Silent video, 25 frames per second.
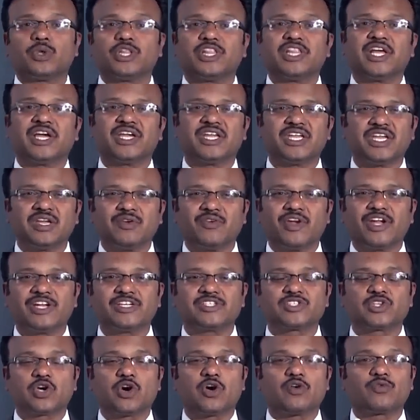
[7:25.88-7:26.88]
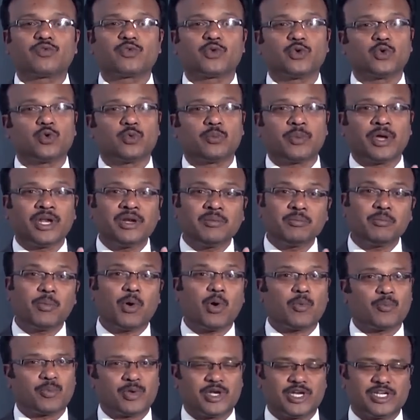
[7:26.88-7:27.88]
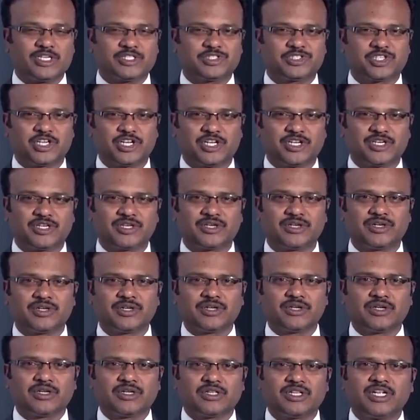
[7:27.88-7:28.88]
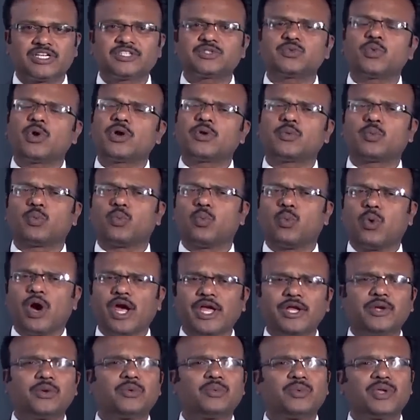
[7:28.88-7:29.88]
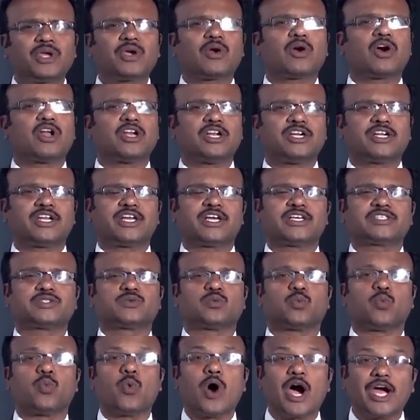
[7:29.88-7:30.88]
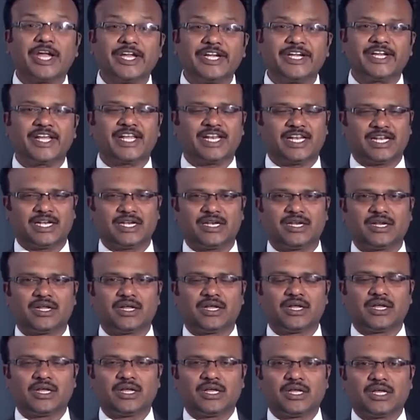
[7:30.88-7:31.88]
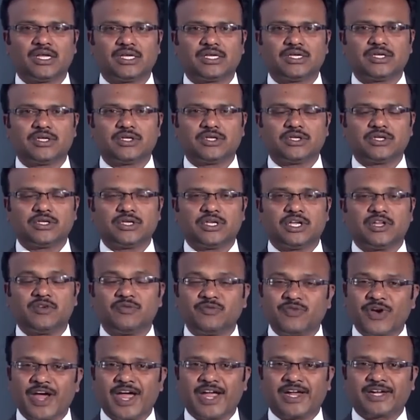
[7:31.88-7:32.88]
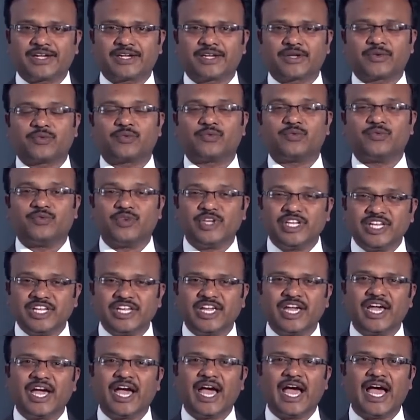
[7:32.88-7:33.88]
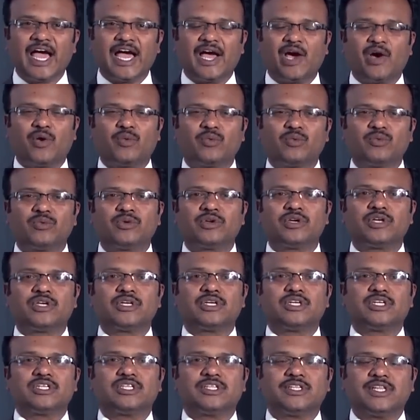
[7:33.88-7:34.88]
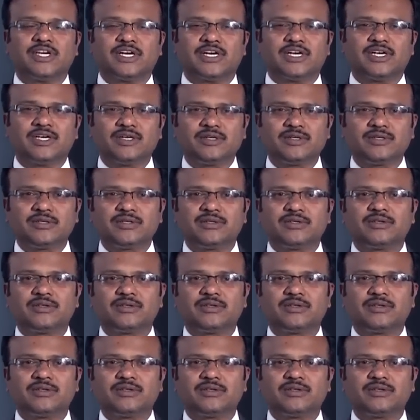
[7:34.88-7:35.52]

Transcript: with the events of human population. That's what, why do we call it as vital? In fact, we have the